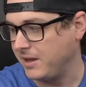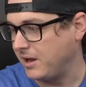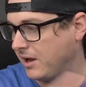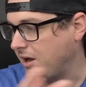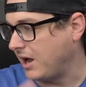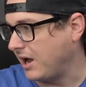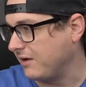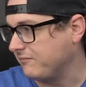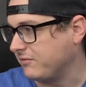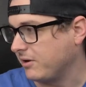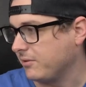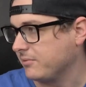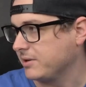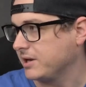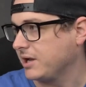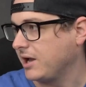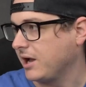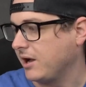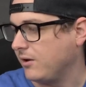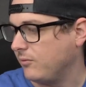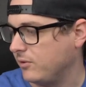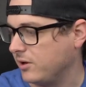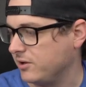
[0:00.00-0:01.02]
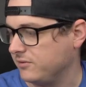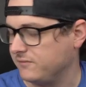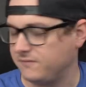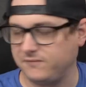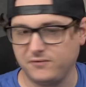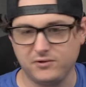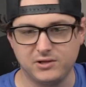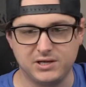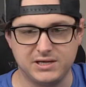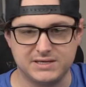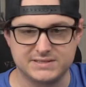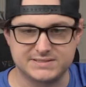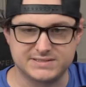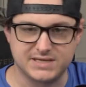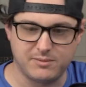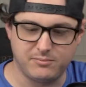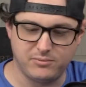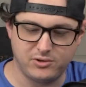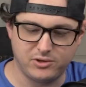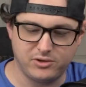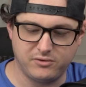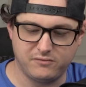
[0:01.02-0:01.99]
I've already got one fully
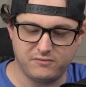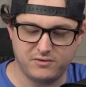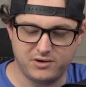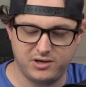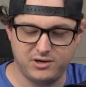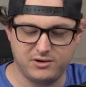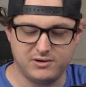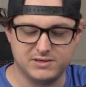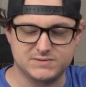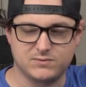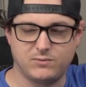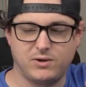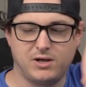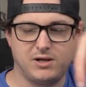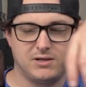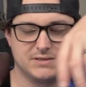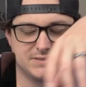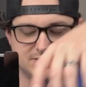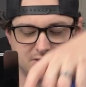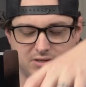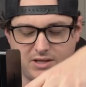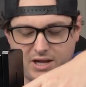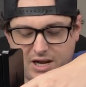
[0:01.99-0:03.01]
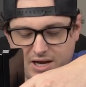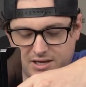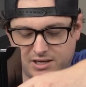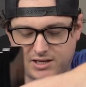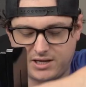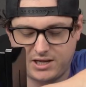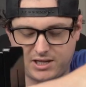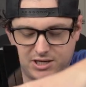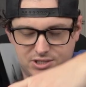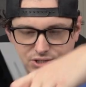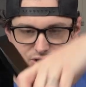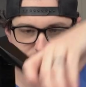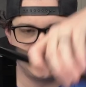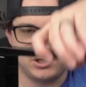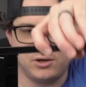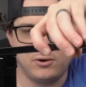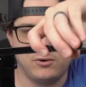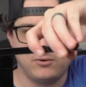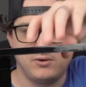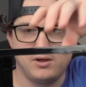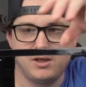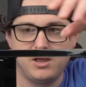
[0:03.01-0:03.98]
assembled over here as well so that I could kind of
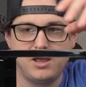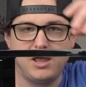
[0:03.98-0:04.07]
show